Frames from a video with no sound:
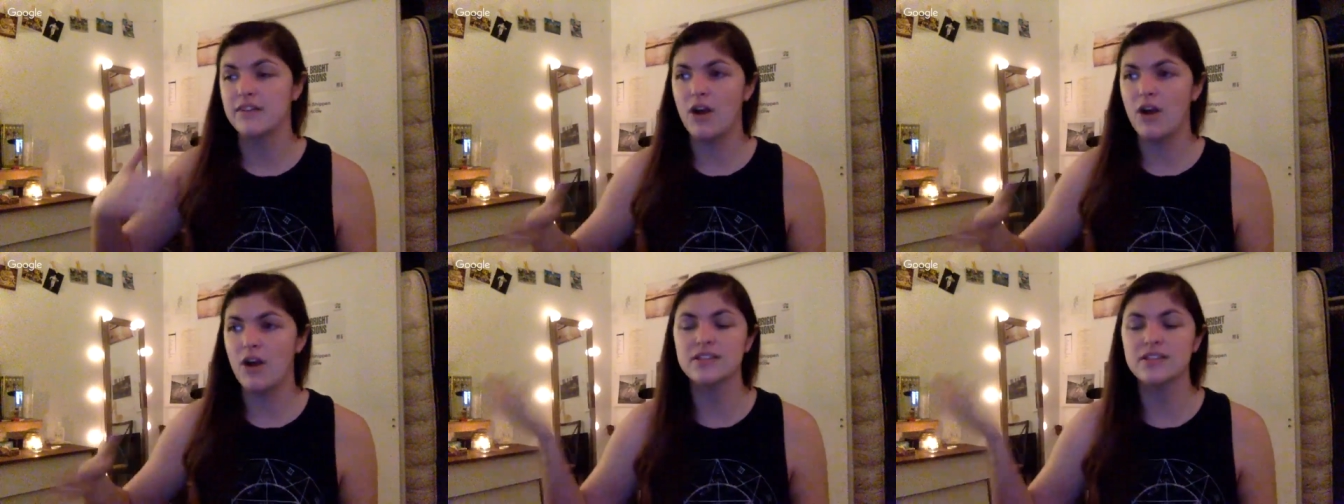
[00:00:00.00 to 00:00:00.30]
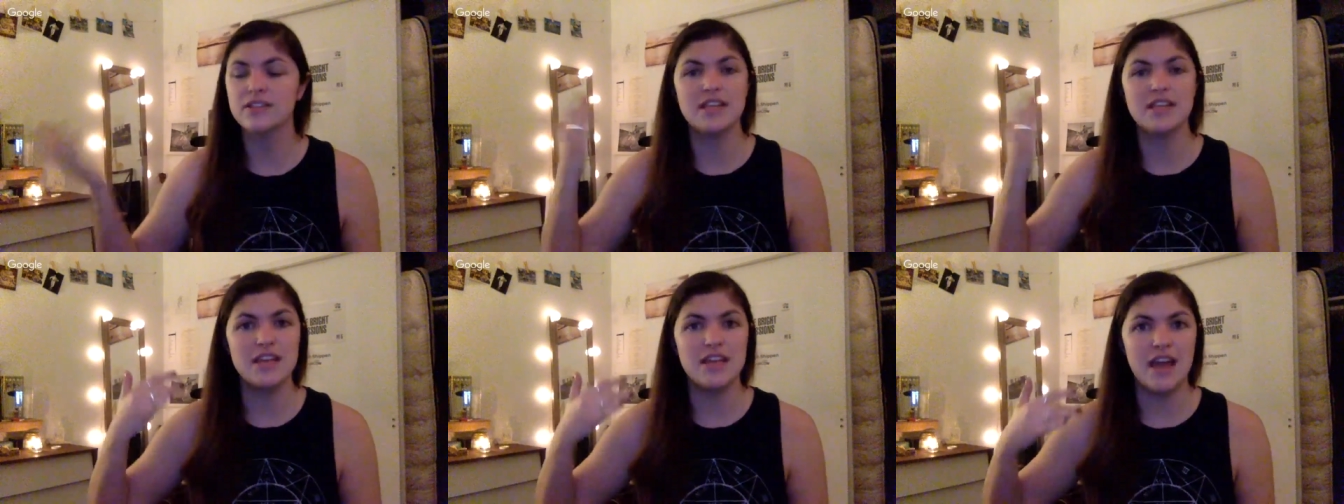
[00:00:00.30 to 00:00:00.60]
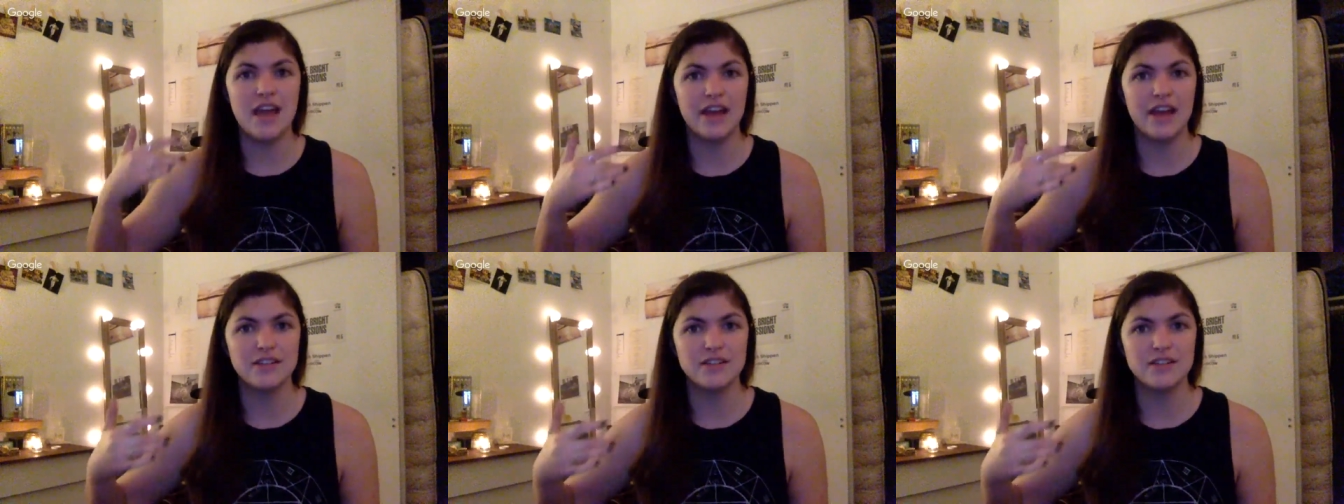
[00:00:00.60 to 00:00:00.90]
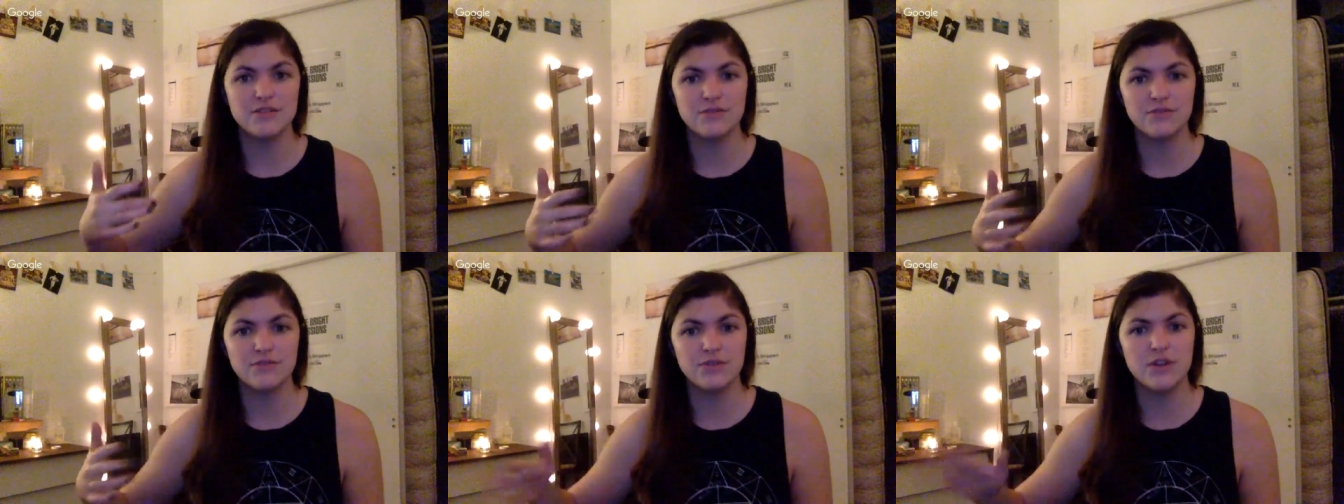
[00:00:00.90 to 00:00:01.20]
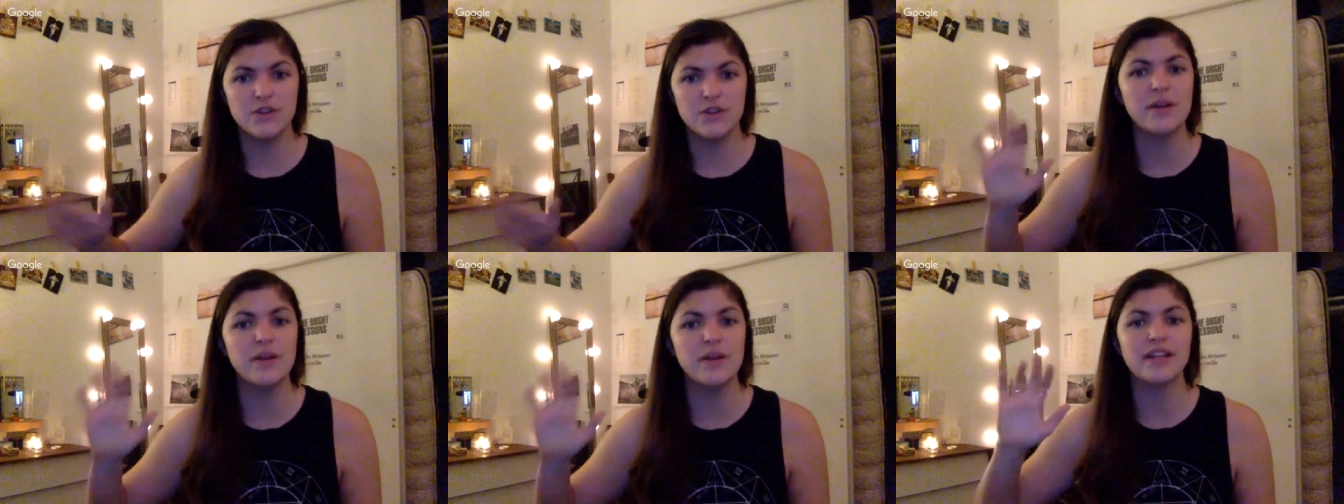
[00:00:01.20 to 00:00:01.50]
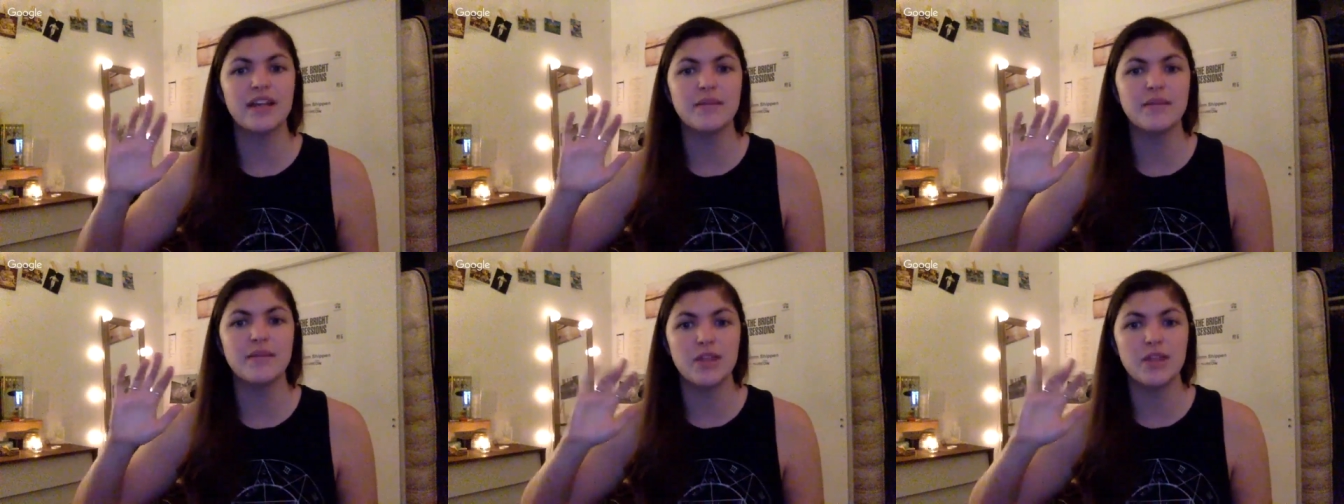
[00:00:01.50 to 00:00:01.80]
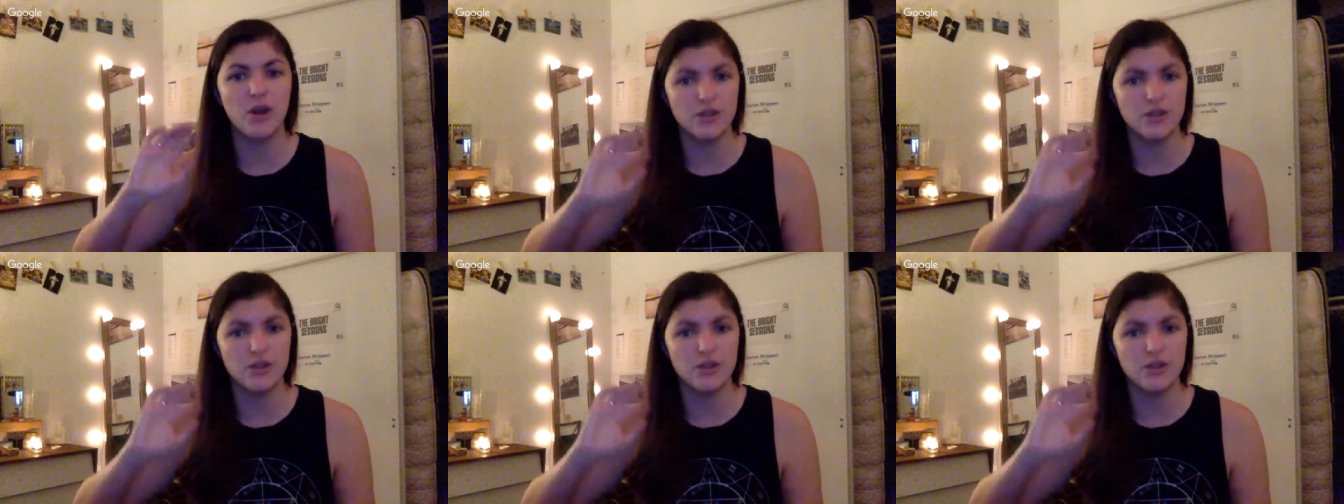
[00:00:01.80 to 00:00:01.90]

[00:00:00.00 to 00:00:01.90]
kind of artsy and freewheeling,